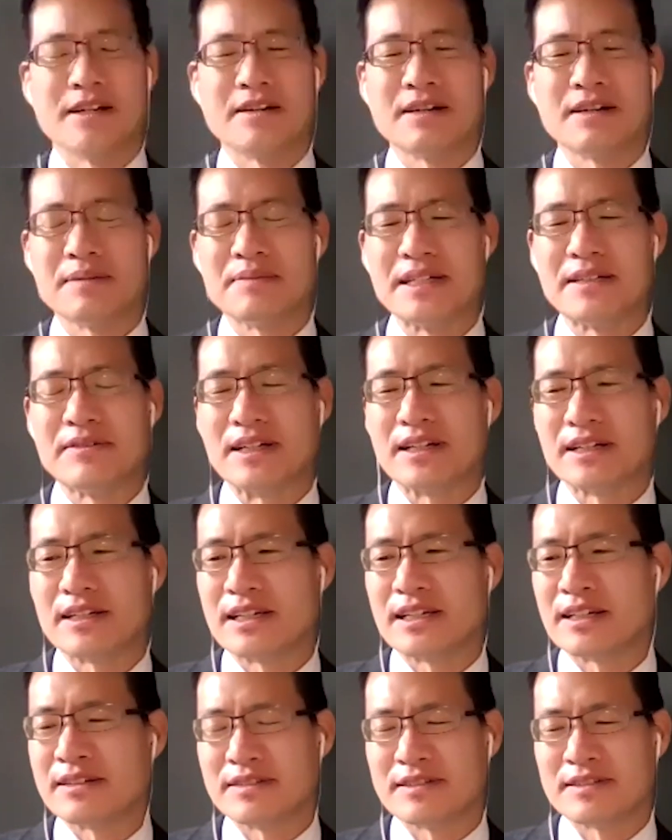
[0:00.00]
I mean,
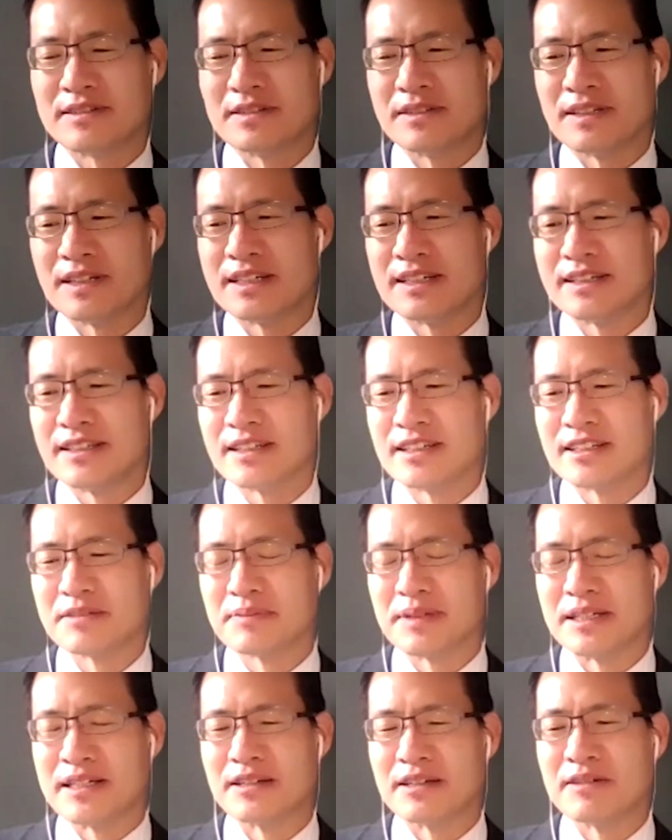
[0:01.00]
as Duyeon, I think,
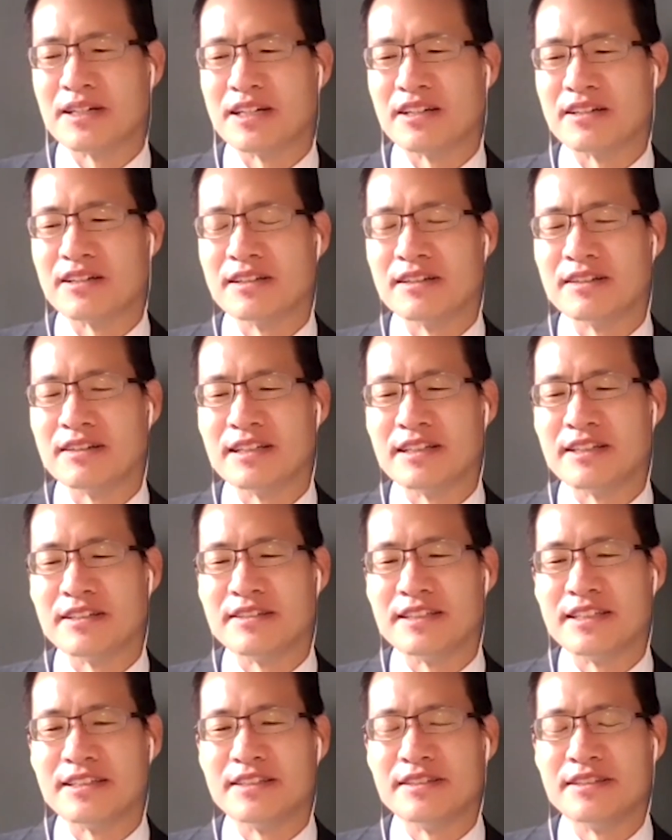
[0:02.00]
explained it quite clearly, you
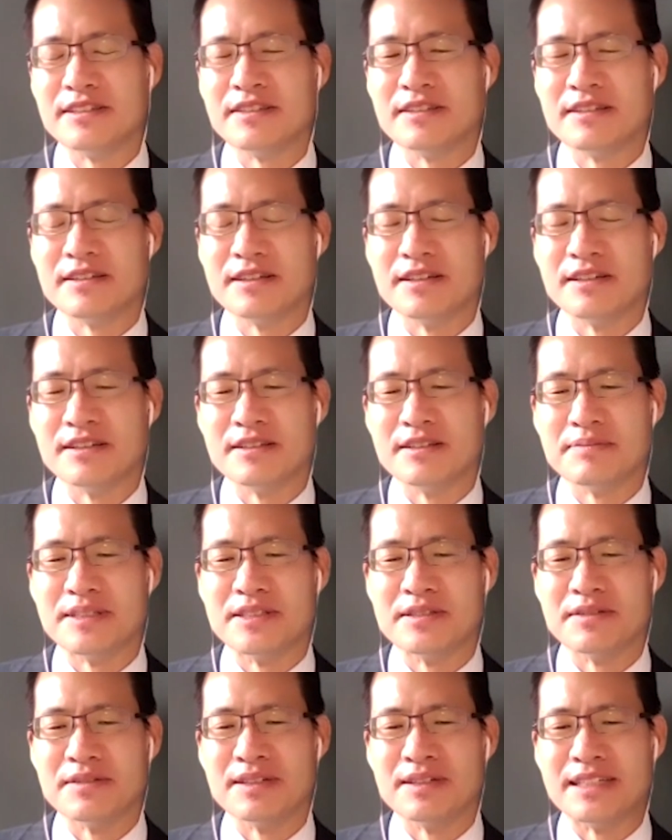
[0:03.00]
need the 2/3
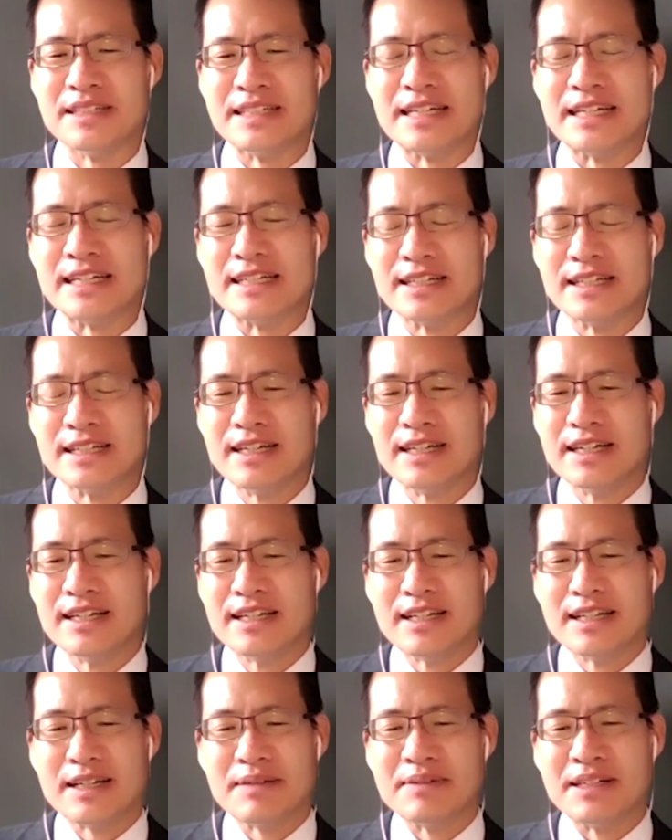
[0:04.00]
majority. And
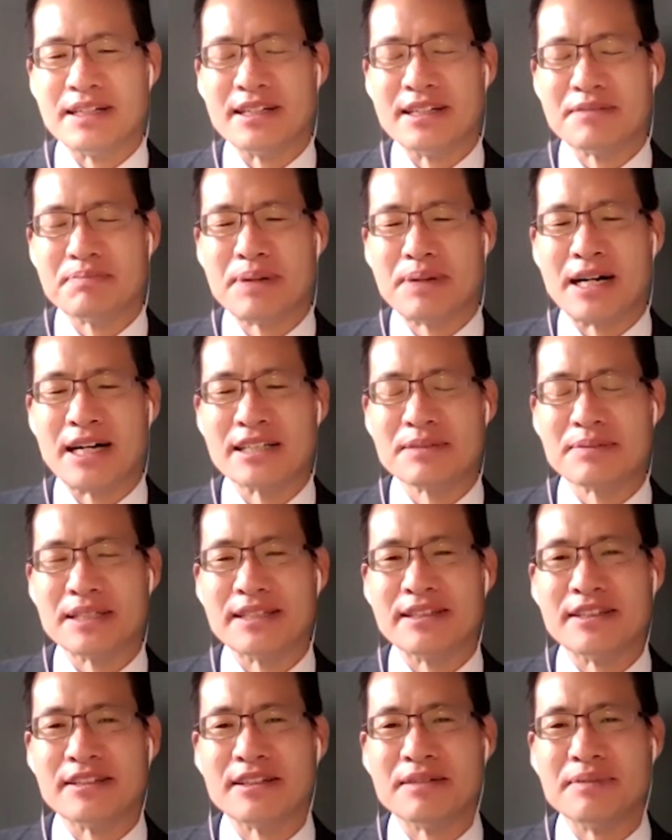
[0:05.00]
I mean, it is possible
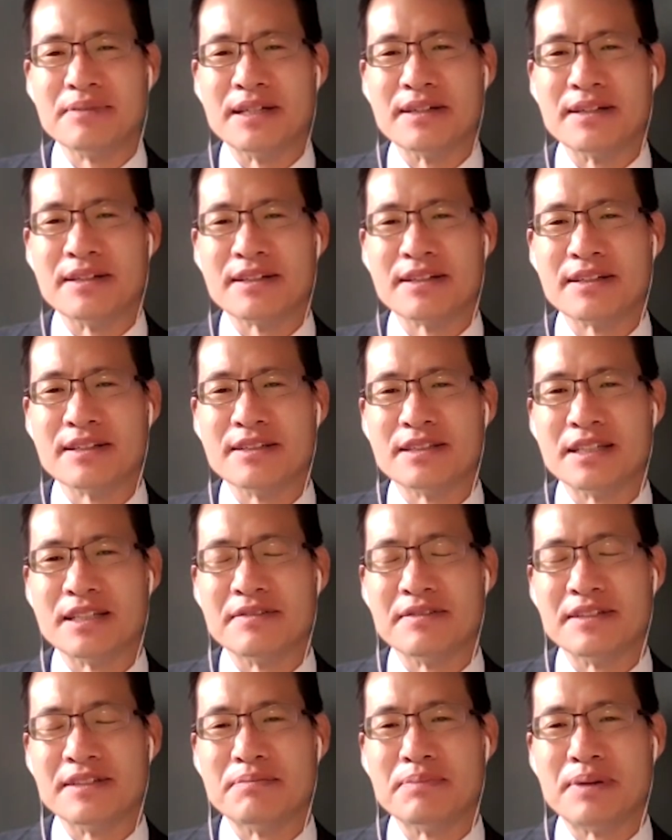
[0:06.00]
that there could be other
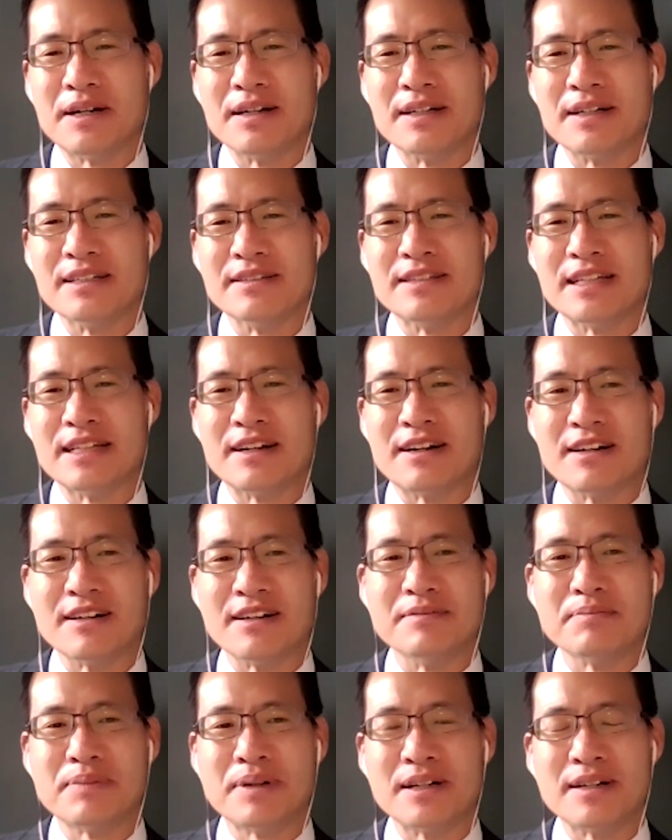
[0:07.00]
conservative parties that
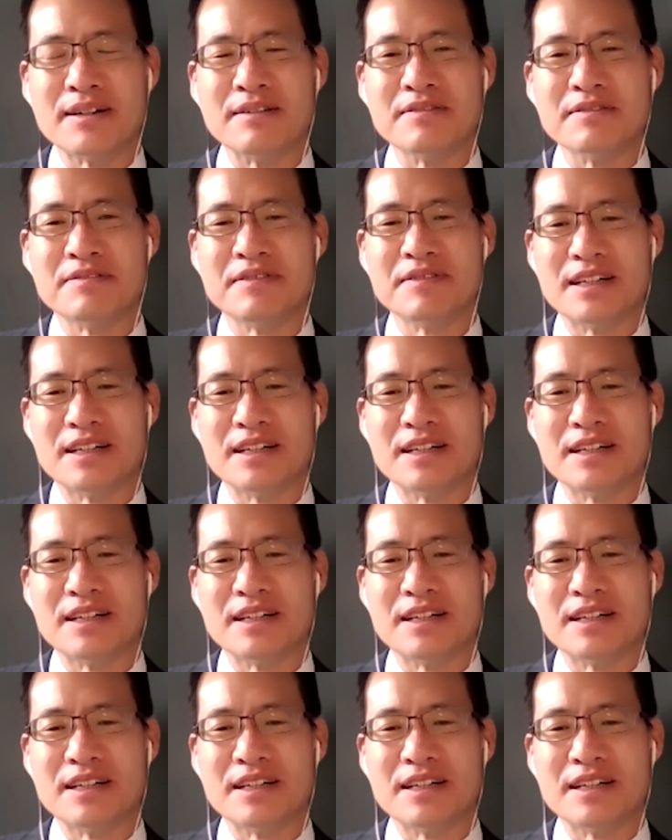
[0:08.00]
aren't part of